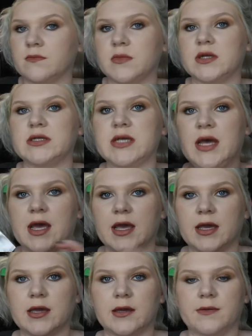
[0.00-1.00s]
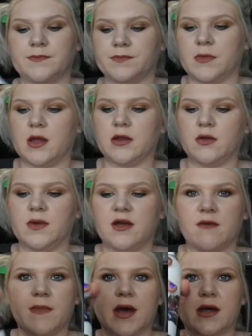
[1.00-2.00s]
I'm going to take a little
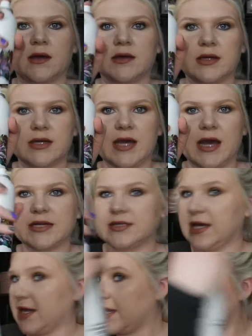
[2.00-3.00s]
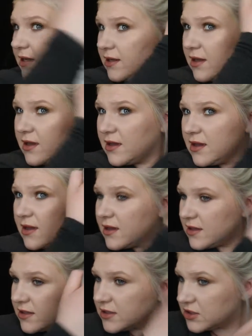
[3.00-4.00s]
bit of my Tang
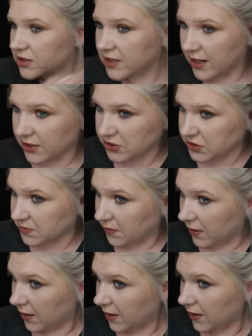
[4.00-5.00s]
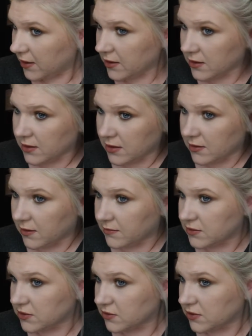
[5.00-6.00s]
hairspray, and
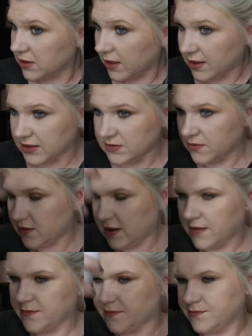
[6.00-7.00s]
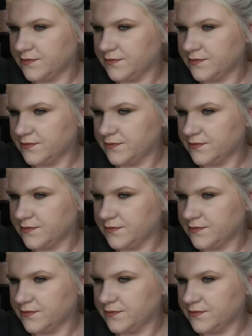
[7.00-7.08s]
I'm just going to lightly smooth out.